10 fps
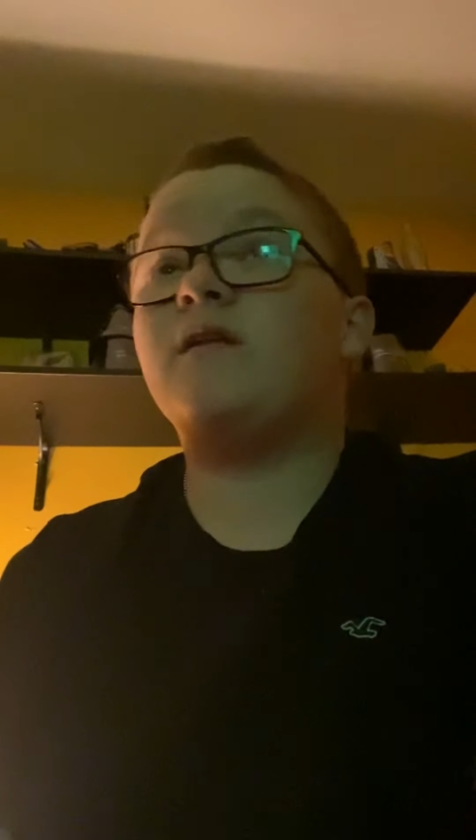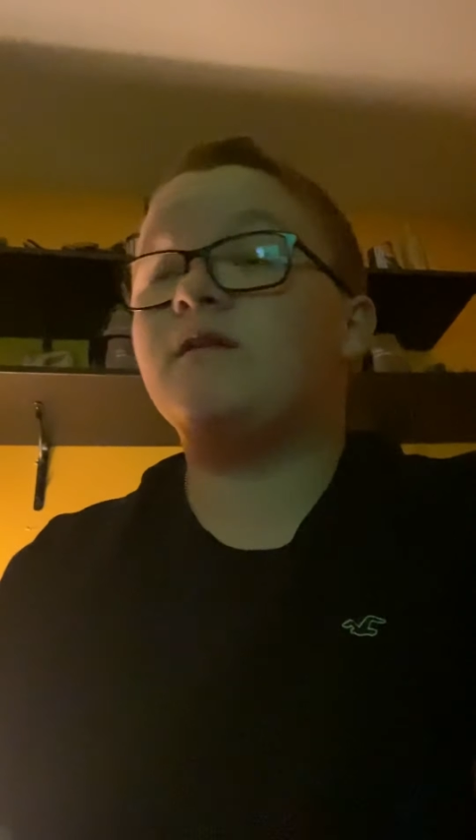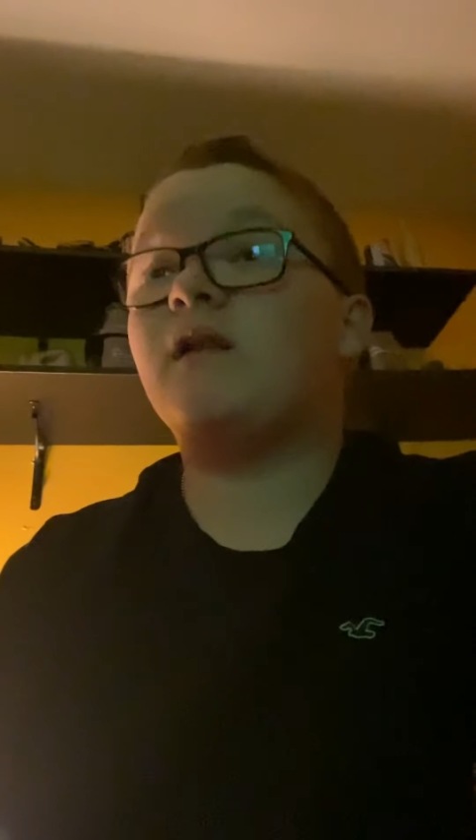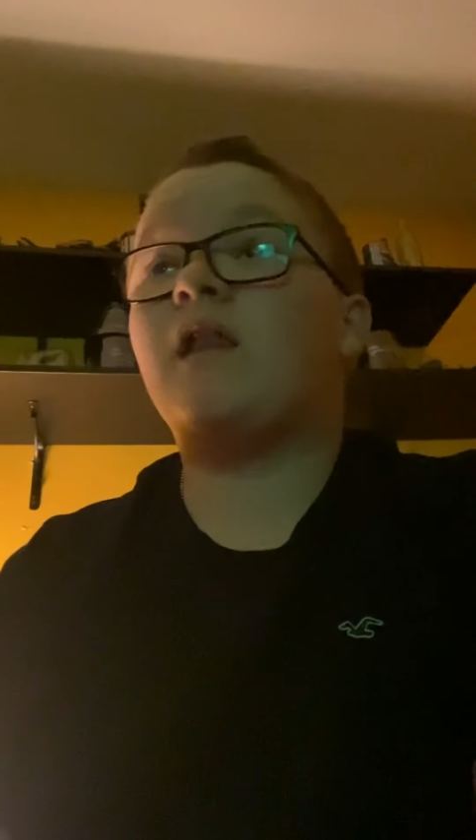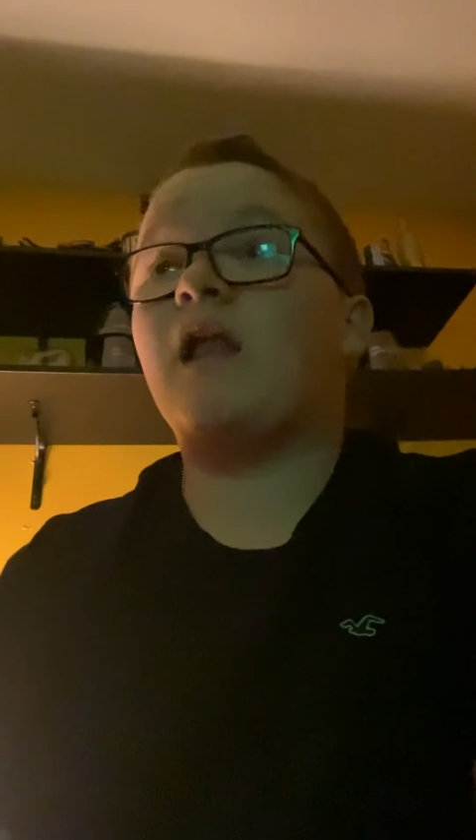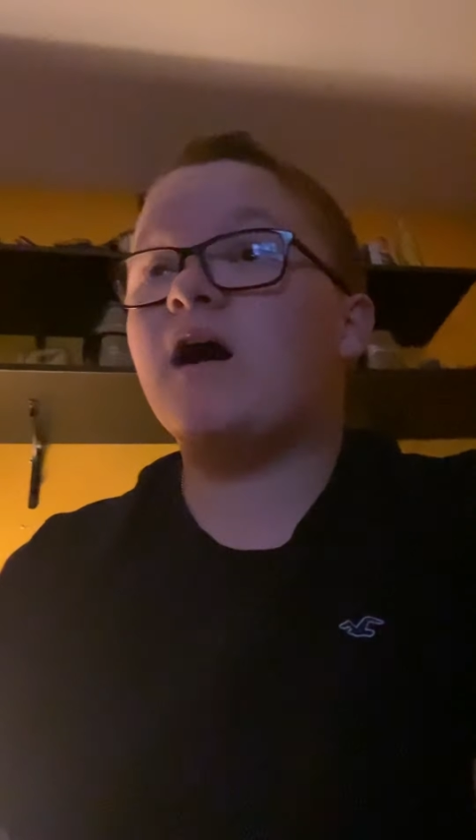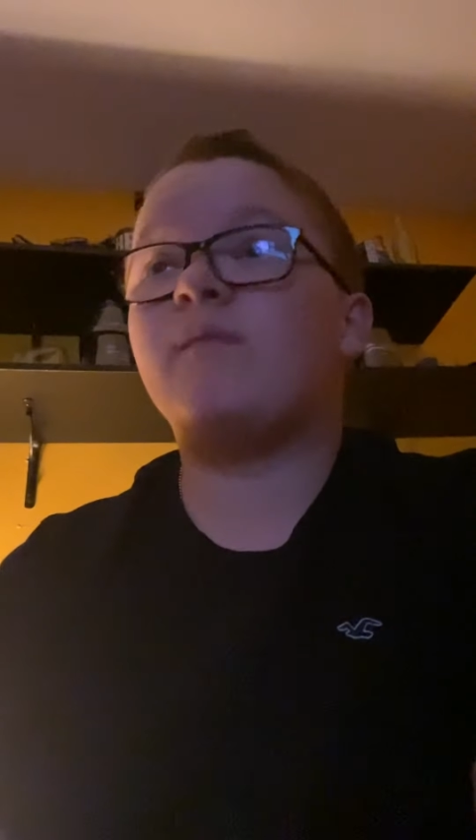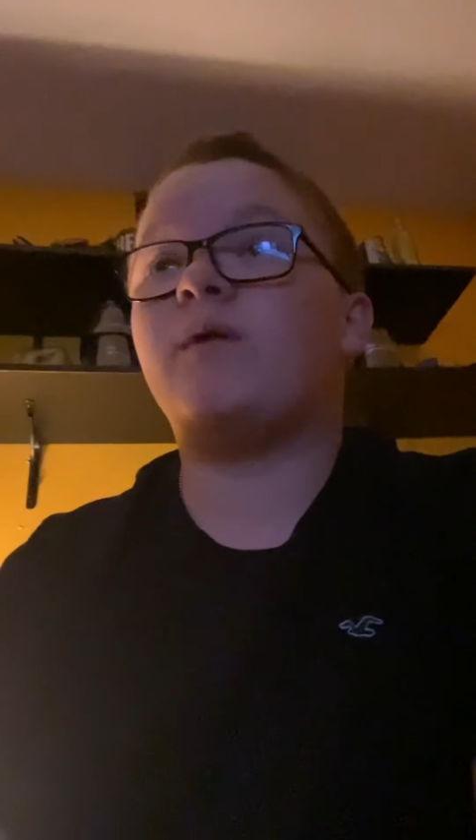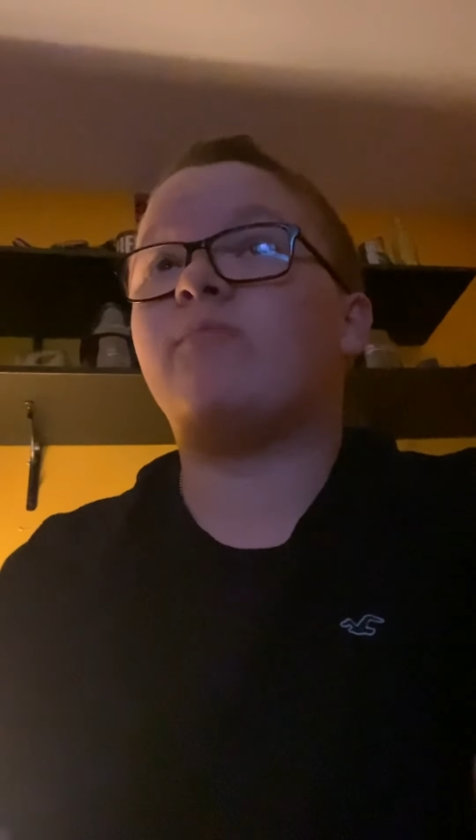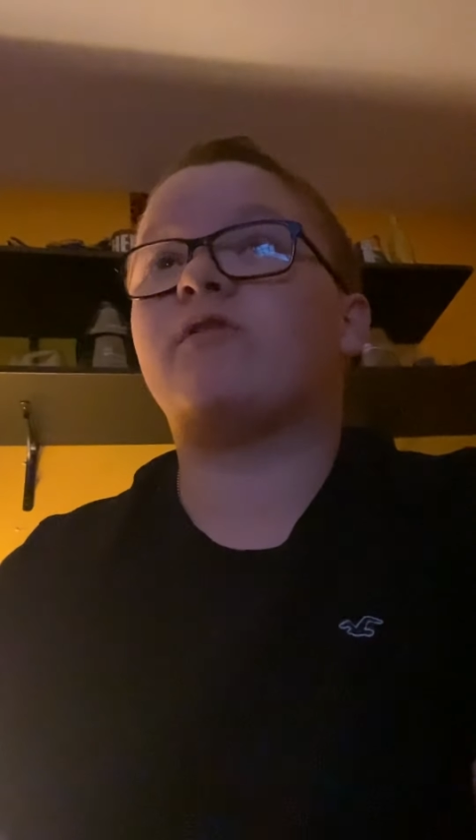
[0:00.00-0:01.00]
lot
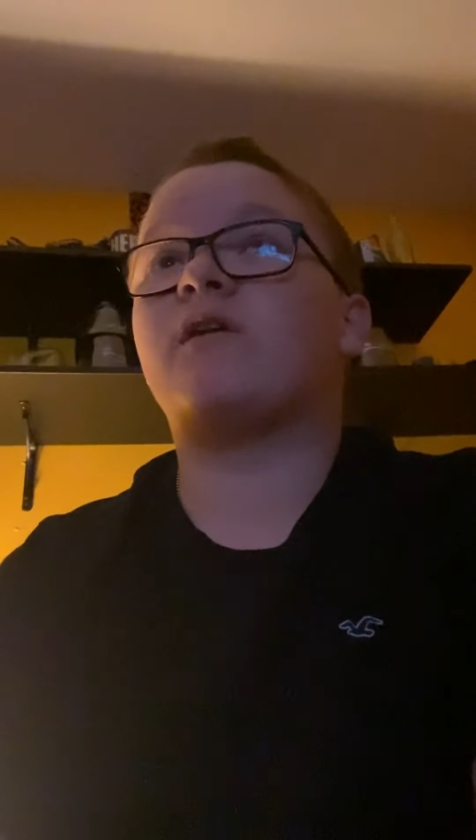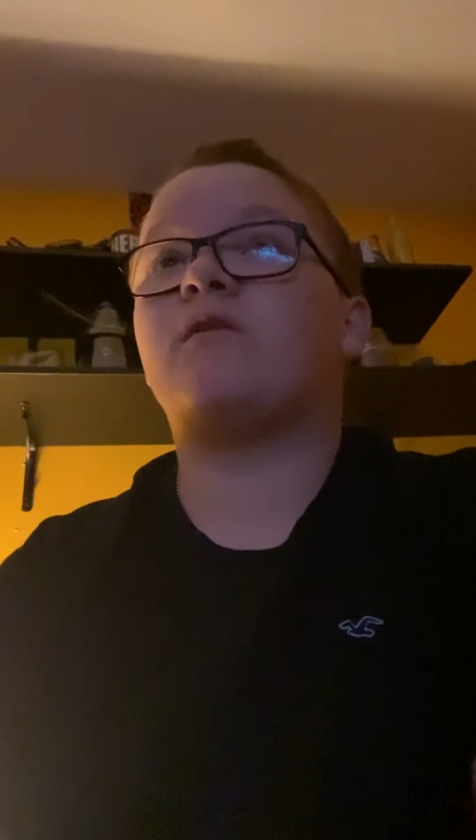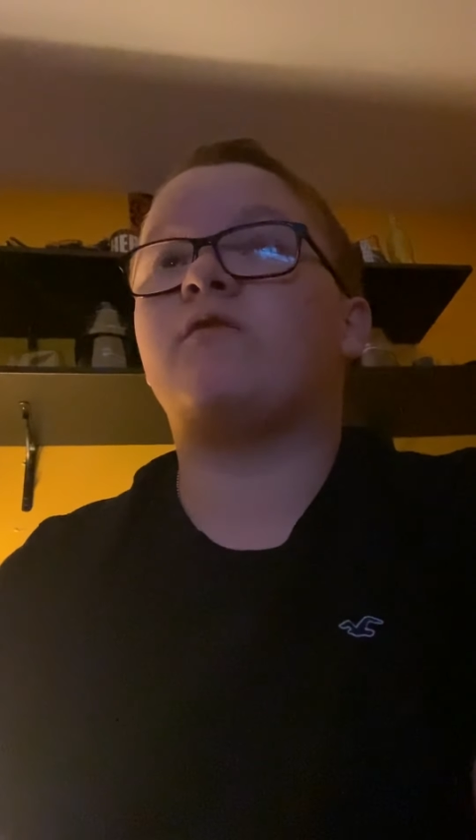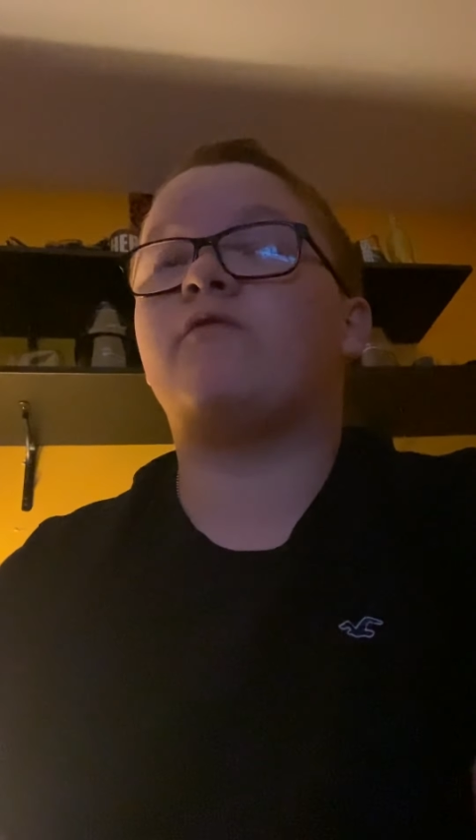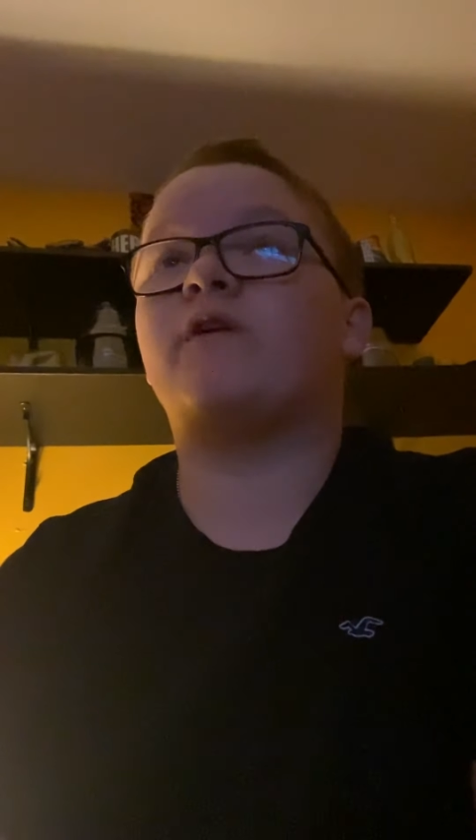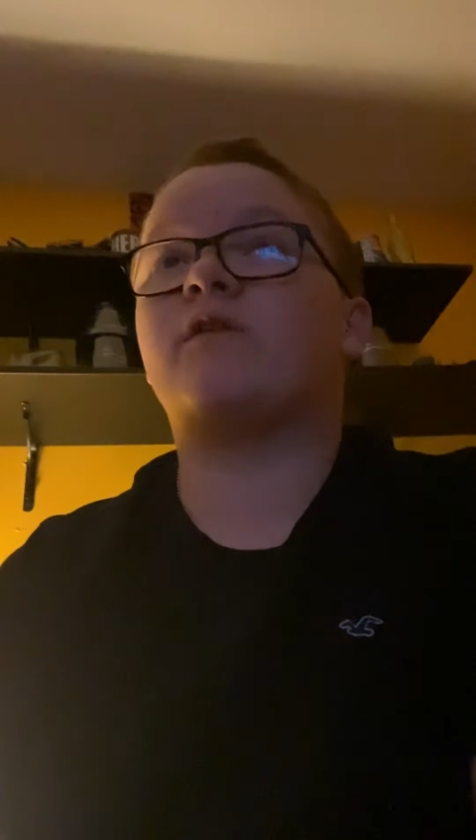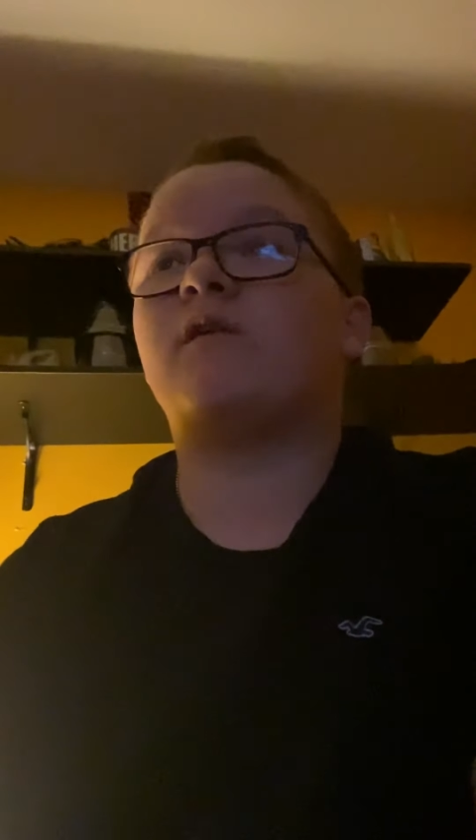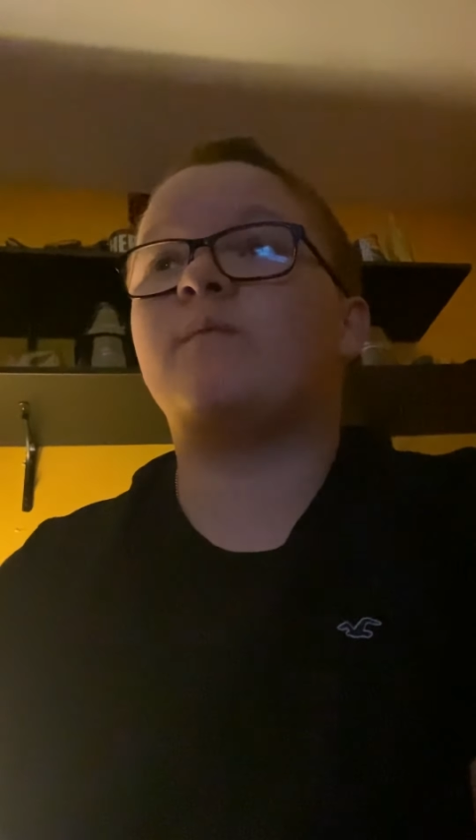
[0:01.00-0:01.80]
of people say Luke Fickell.